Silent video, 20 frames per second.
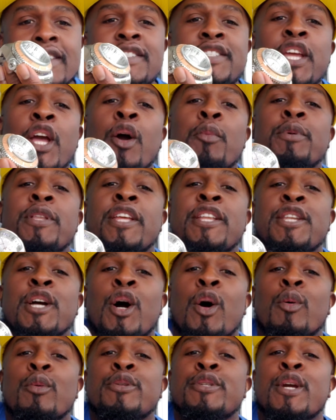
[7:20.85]
Tell me they
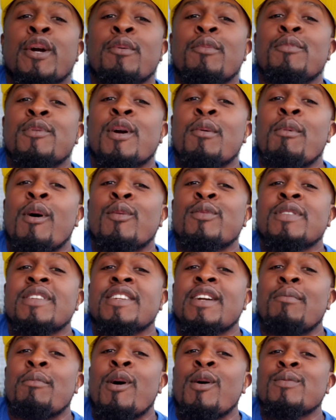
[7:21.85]
don't. Come on,
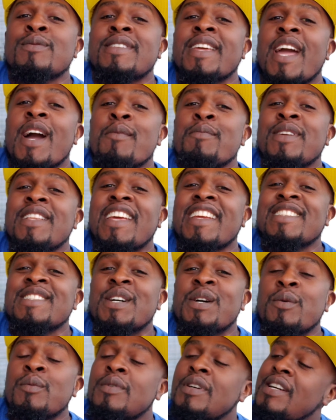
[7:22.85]
come on, tell me they
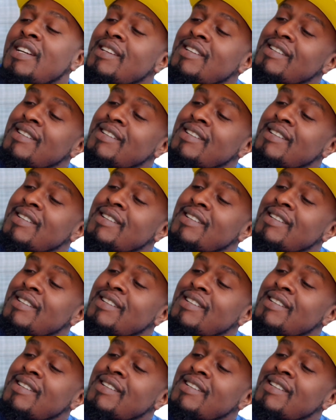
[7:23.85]
don't.